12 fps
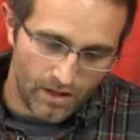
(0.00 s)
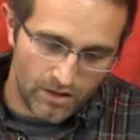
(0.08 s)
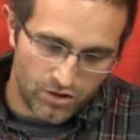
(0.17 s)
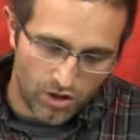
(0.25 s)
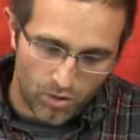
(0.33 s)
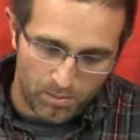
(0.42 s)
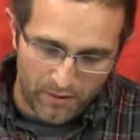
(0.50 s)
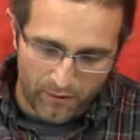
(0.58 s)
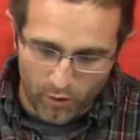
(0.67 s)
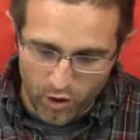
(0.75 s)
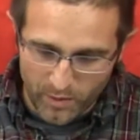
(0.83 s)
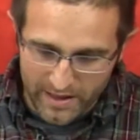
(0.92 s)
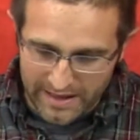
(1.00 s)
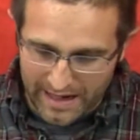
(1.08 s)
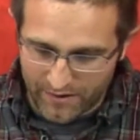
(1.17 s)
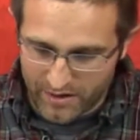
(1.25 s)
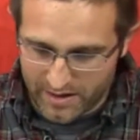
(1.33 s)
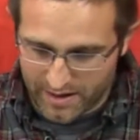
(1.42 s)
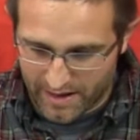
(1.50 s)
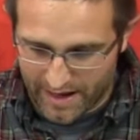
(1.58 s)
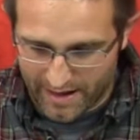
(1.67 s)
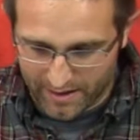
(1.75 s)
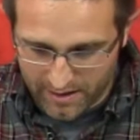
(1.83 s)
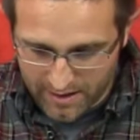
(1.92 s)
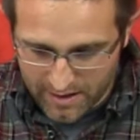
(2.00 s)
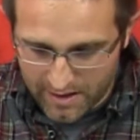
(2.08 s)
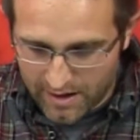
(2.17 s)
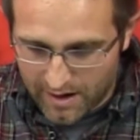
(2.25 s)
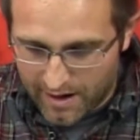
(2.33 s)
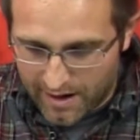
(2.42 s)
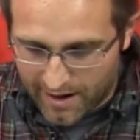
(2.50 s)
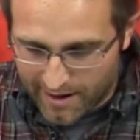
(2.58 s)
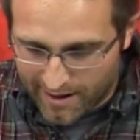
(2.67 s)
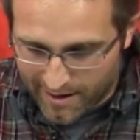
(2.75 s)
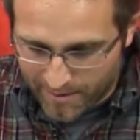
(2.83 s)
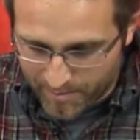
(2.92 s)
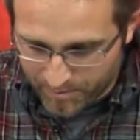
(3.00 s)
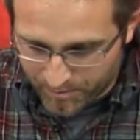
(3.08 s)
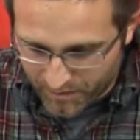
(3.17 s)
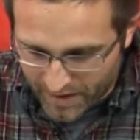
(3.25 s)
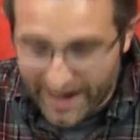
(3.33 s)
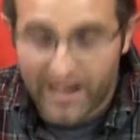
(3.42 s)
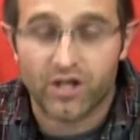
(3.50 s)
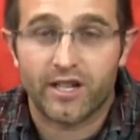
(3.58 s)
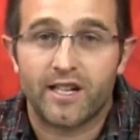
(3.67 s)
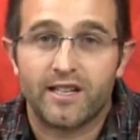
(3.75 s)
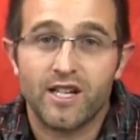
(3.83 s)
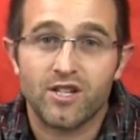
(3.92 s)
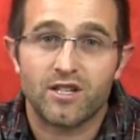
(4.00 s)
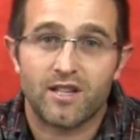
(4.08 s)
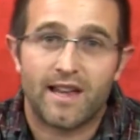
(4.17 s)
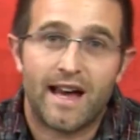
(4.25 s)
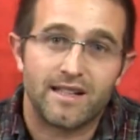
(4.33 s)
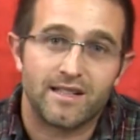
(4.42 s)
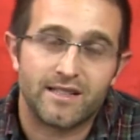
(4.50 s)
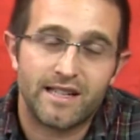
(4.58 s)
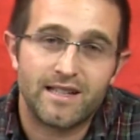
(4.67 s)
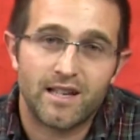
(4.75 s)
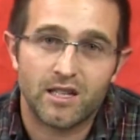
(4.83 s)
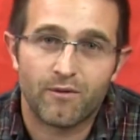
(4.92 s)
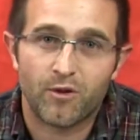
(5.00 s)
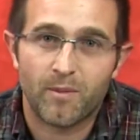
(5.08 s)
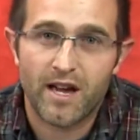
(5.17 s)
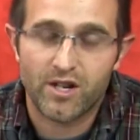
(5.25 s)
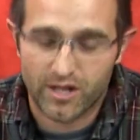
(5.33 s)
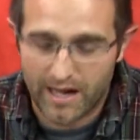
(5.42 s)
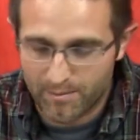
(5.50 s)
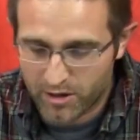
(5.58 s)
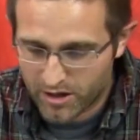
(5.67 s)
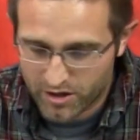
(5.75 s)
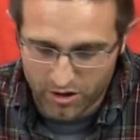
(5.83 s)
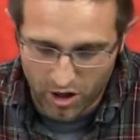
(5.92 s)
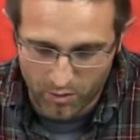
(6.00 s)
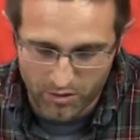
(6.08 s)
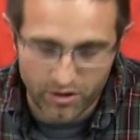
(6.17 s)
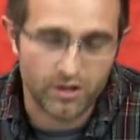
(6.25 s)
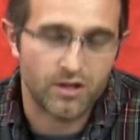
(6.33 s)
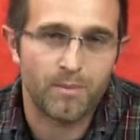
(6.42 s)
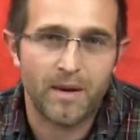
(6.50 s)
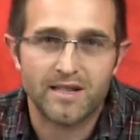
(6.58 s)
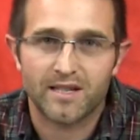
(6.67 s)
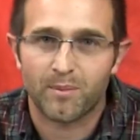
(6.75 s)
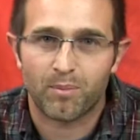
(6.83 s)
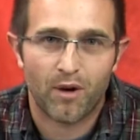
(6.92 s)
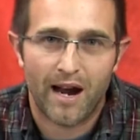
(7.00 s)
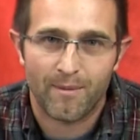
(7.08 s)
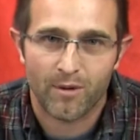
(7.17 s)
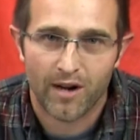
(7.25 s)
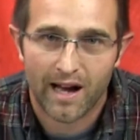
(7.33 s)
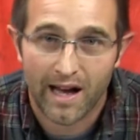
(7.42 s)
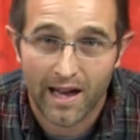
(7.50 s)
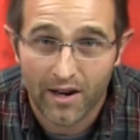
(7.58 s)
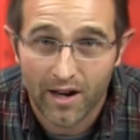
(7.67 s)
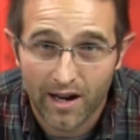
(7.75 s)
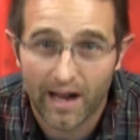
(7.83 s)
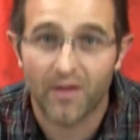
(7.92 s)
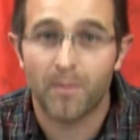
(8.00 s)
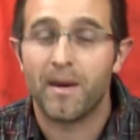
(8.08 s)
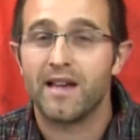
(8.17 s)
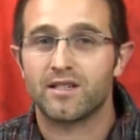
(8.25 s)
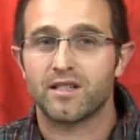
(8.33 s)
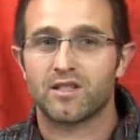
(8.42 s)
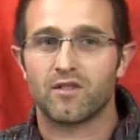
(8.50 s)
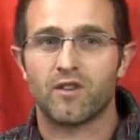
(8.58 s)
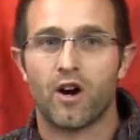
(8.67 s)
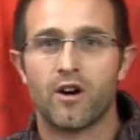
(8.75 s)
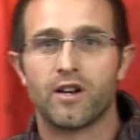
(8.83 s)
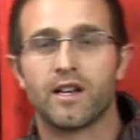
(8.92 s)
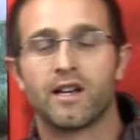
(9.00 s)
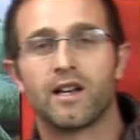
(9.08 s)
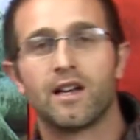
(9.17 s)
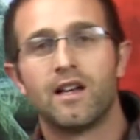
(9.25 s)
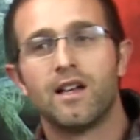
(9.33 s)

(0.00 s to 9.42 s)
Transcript: So before we dive into that, and actually in addition to that detailed information, I'm going to start with just a basic primer on the basics of gardening,